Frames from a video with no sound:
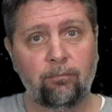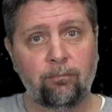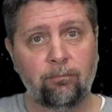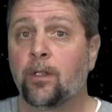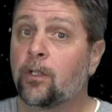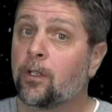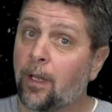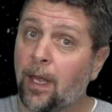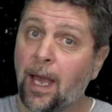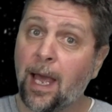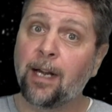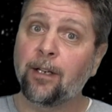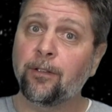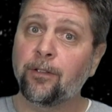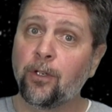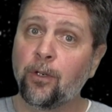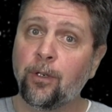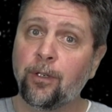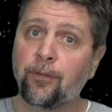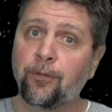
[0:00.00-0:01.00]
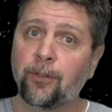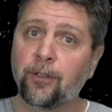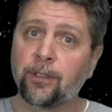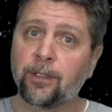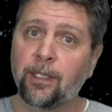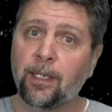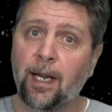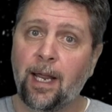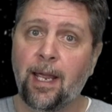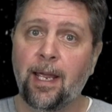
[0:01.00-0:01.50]
So that'll do it for
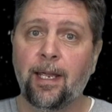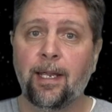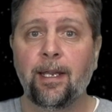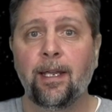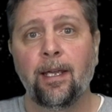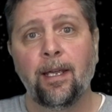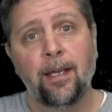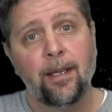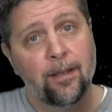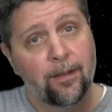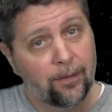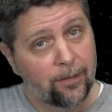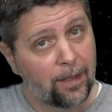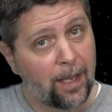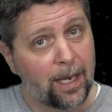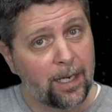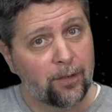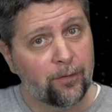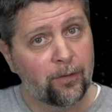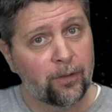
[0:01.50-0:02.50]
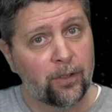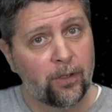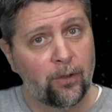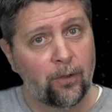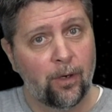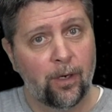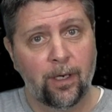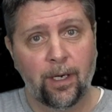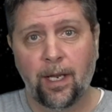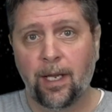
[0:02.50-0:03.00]
today. Thanks for
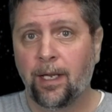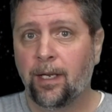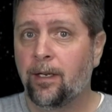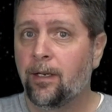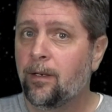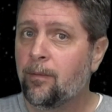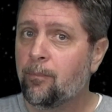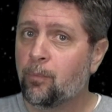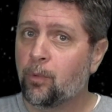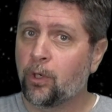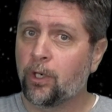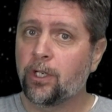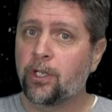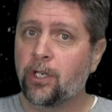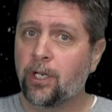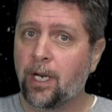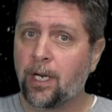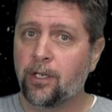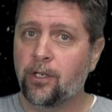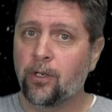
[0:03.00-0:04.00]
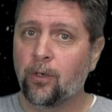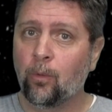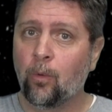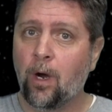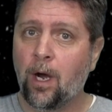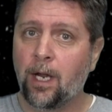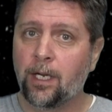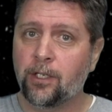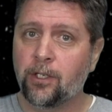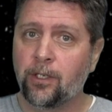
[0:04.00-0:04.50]
tuning in. Appreciate you
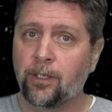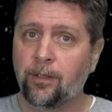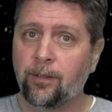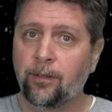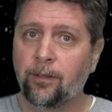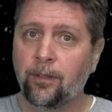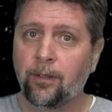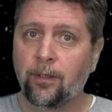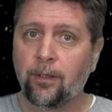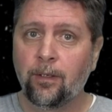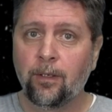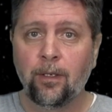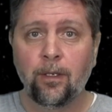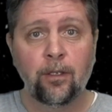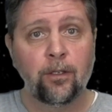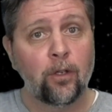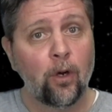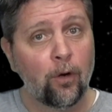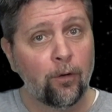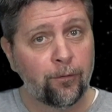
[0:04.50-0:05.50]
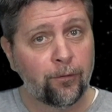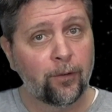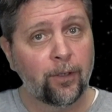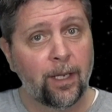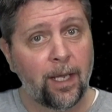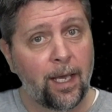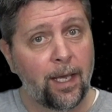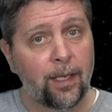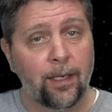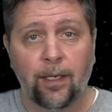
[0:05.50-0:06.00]
watching. Don't
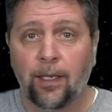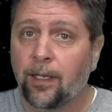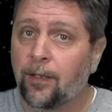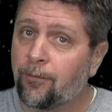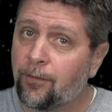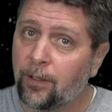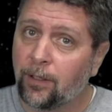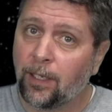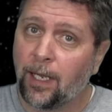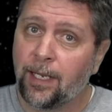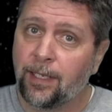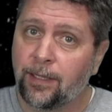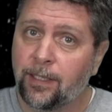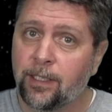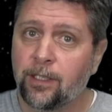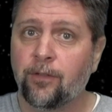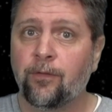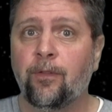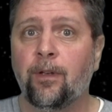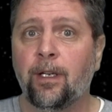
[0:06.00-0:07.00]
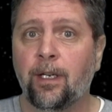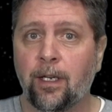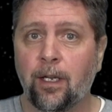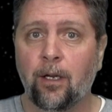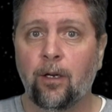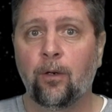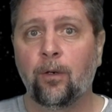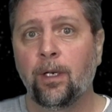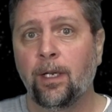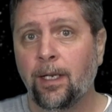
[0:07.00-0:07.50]
forget, if you like this
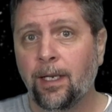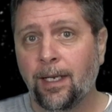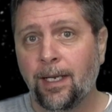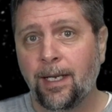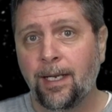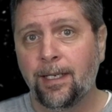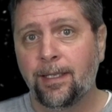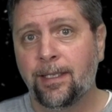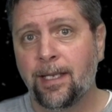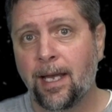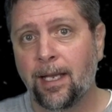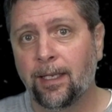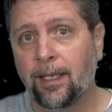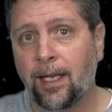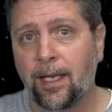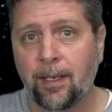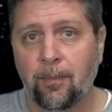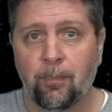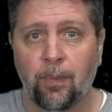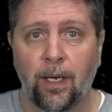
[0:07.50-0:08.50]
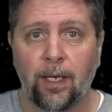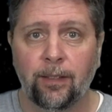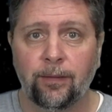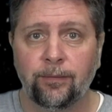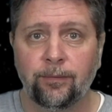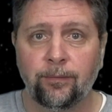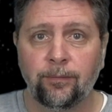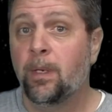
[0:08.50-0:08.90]
video, hit that like button.